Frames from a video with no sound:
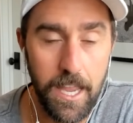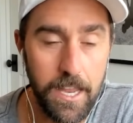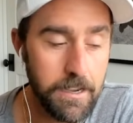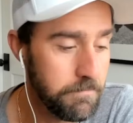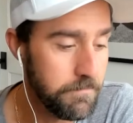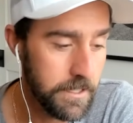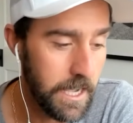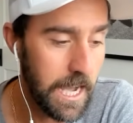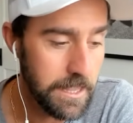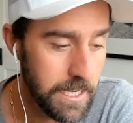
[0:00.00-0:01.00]
And
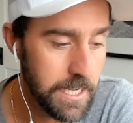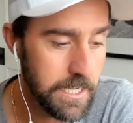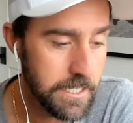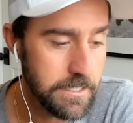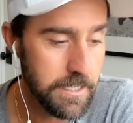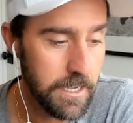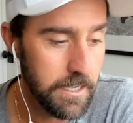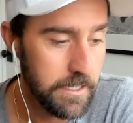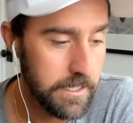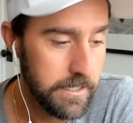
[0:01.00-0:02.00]
I think he is
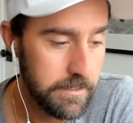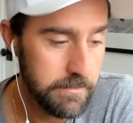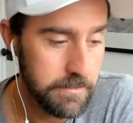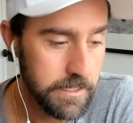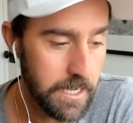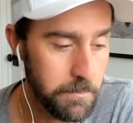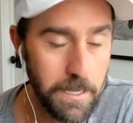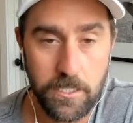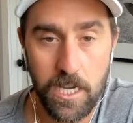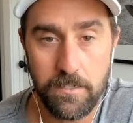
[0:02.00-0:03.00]
got the
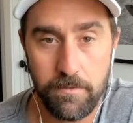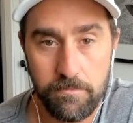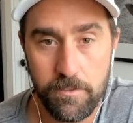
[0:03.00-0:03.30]
best chance of,